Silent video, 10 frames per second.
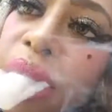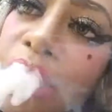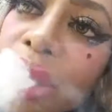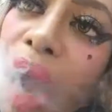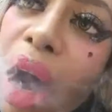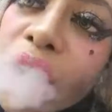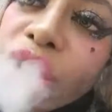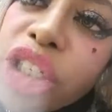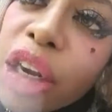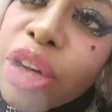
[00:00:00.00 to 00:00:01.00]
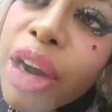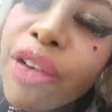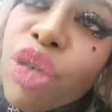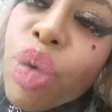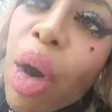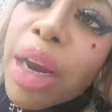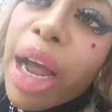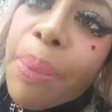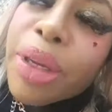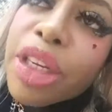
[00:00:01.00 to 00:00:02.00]
All children growing
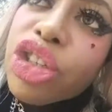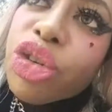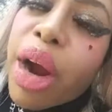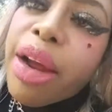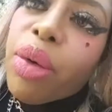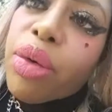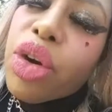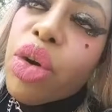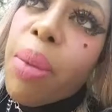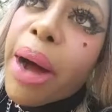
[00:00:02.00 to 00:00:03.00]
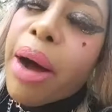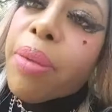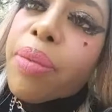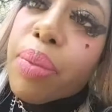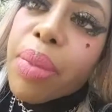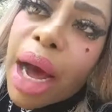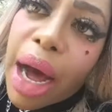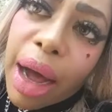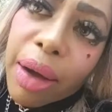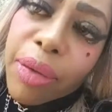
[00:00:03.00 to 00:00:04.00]
up in Detroit knew about
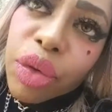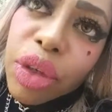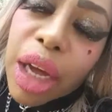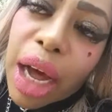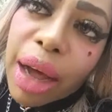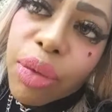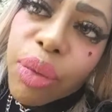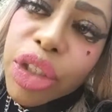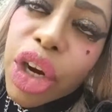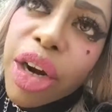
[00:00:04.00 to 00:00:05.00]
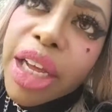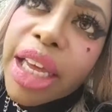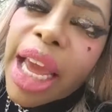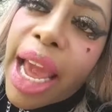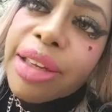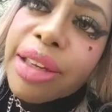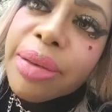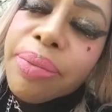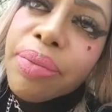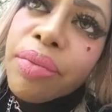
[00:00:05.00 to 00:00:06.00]
returning cans.
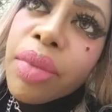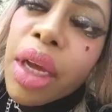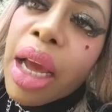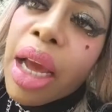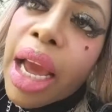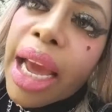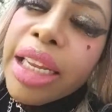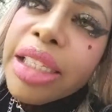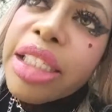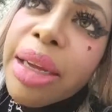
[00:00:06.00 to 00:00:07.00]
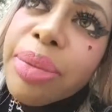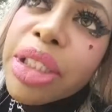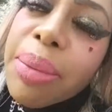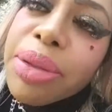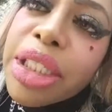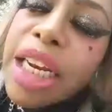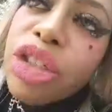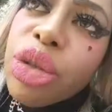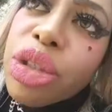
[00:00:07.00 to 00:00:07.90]
And in some cities, you see